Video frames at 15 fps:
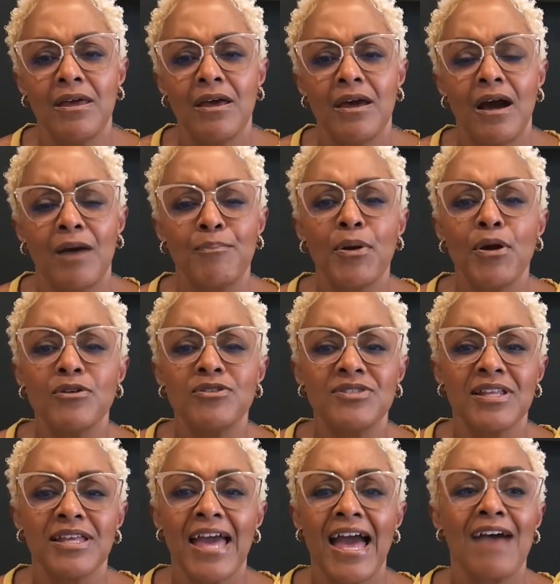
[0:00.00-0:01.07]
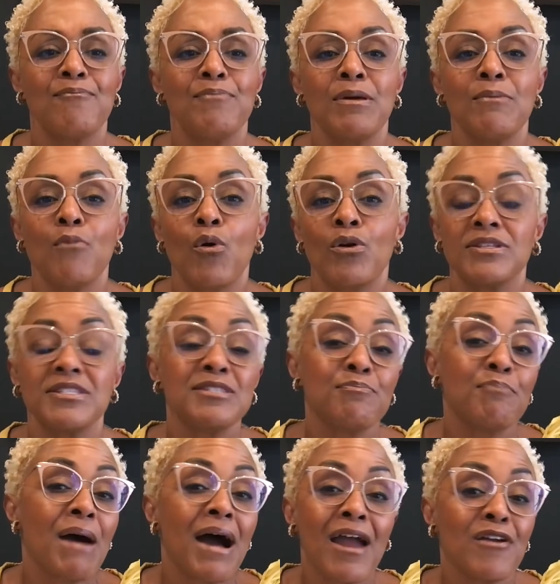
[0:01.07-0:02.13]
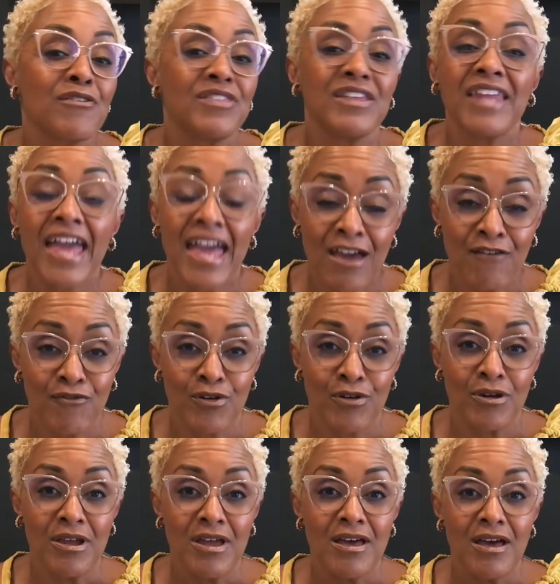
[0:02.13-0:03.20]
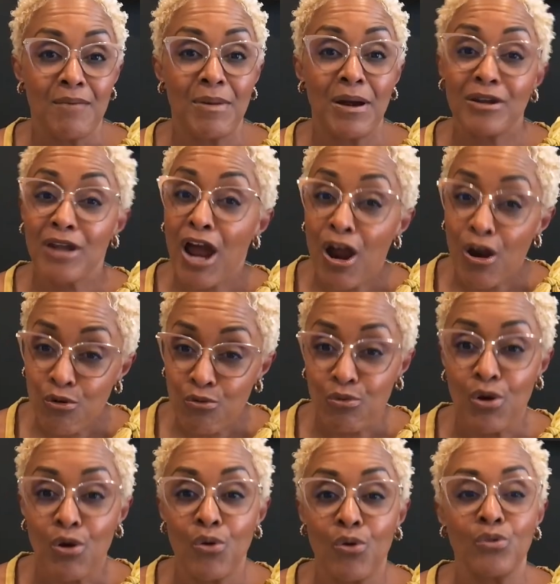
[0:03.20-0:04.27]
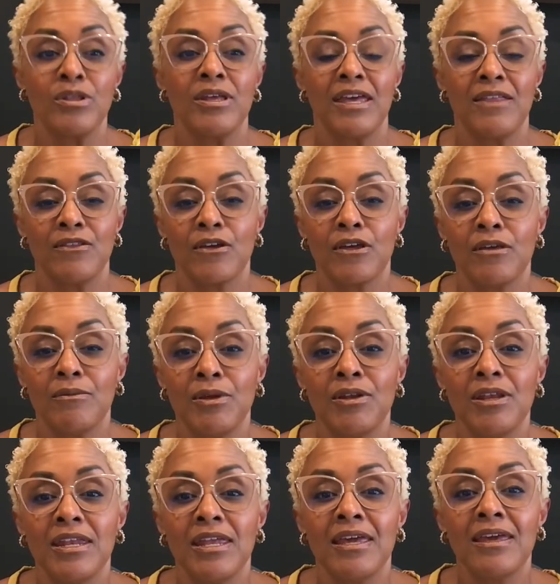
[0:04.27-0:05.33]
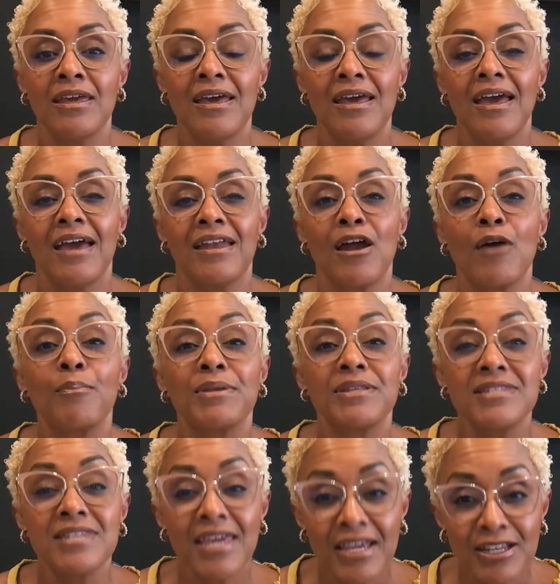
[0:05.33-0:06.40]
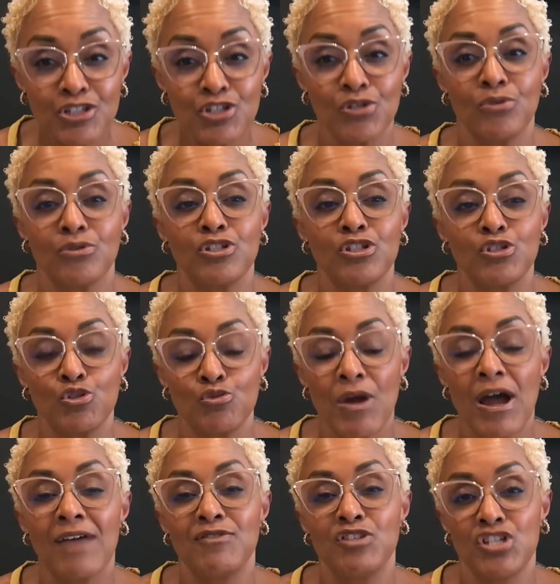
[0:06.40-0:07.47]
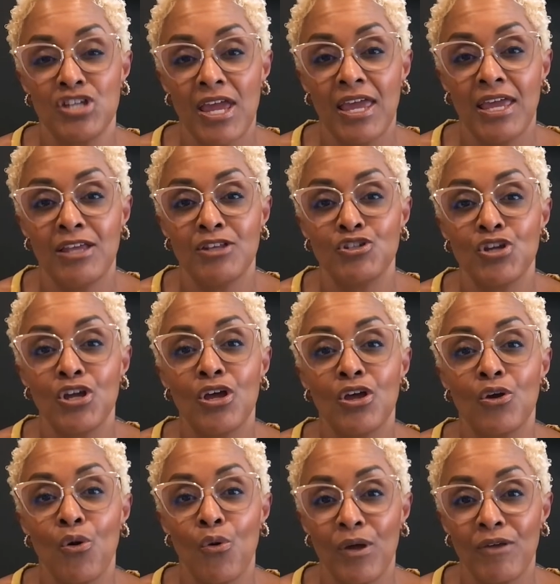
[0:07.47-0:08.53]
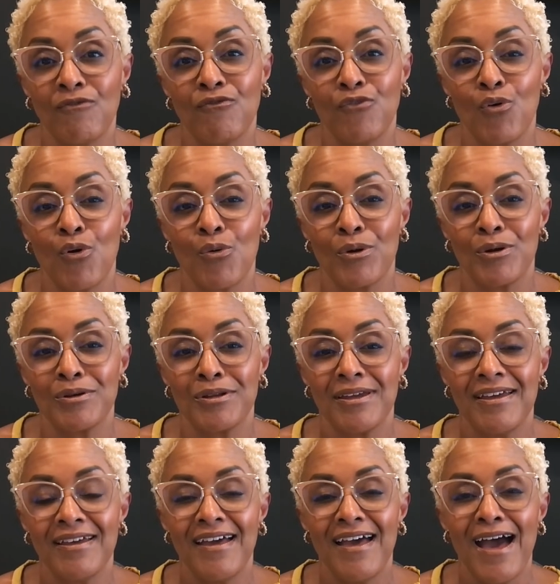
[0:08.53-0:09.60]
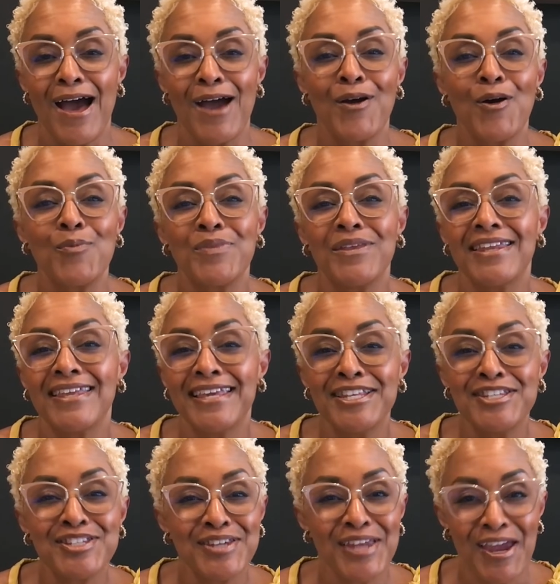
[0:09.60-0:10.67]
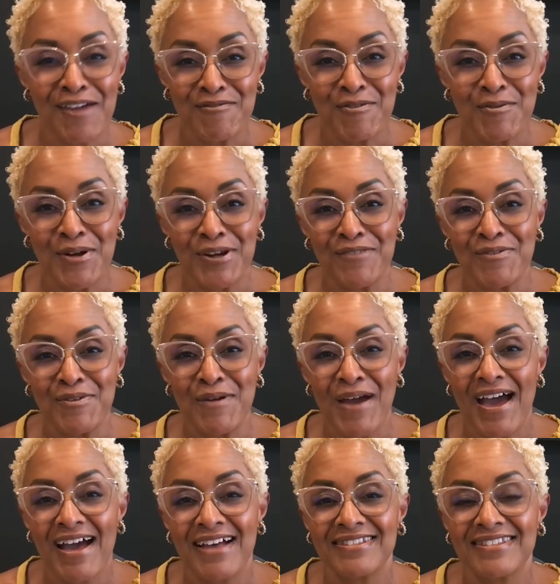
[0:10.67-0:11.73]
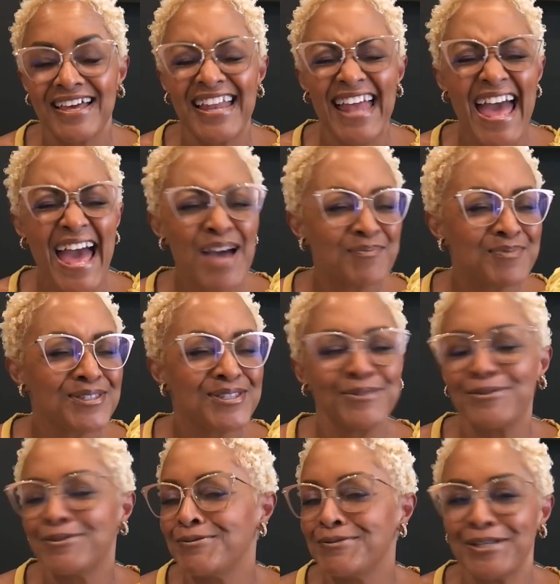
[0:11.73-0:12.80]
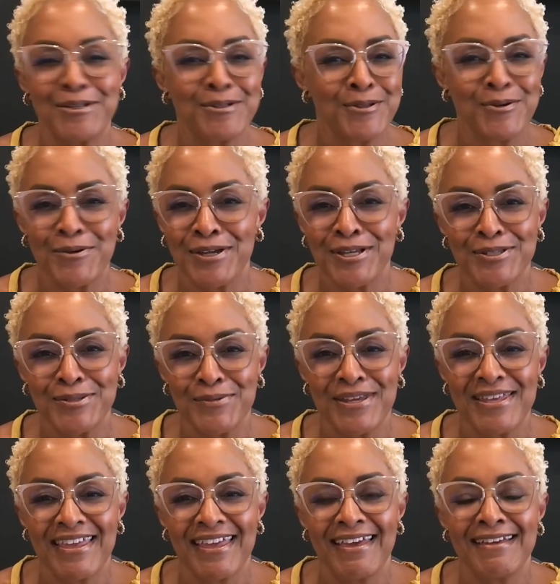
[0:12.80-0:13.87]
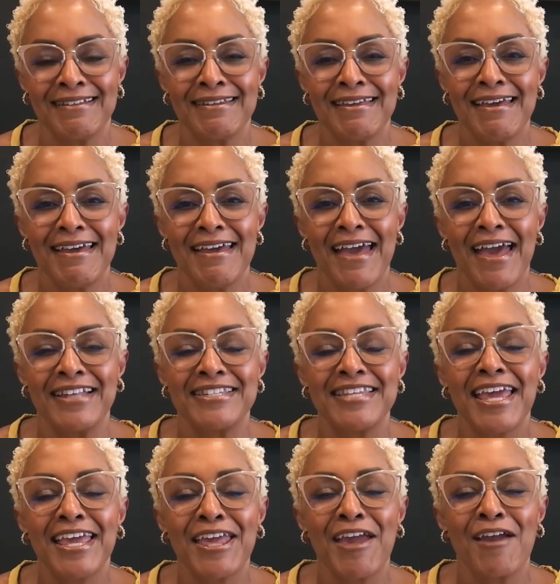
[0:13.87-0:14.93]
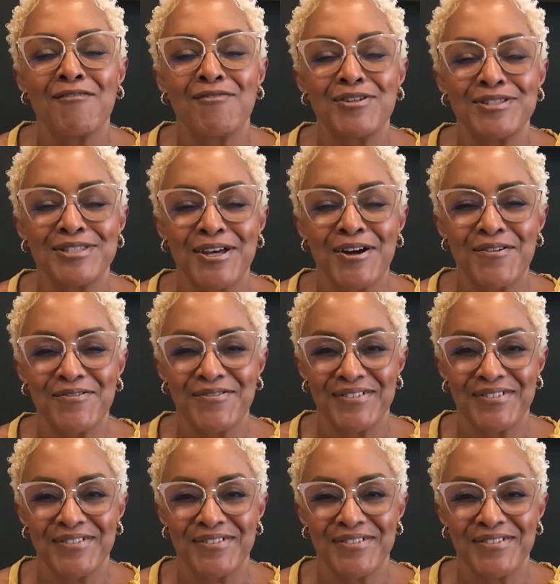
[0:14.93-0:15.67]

Uh, personally, I have been more inspired than ever about our role in the community and our potential to drive change going forward. I hope that each and every one of you has an absolutely glorious weekend and take care of yourself.